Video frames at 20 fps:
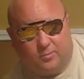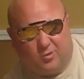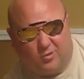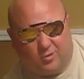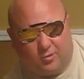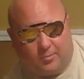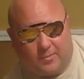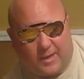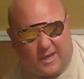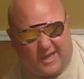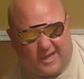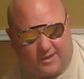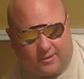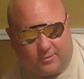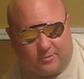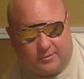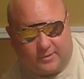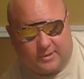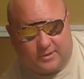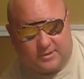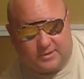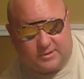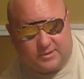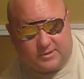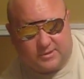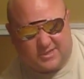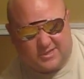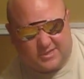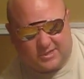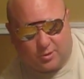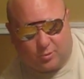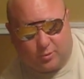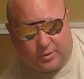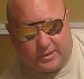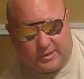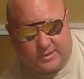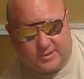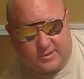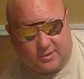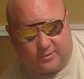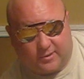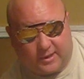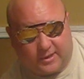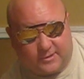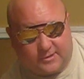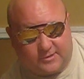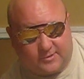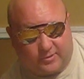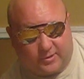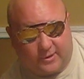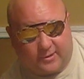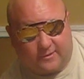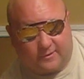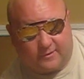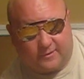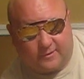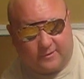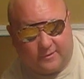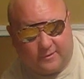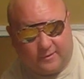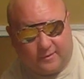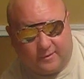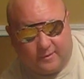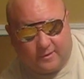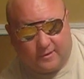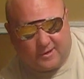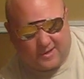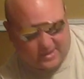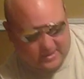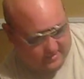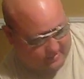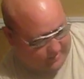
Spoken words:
pull back on the squeeze on that trigger, and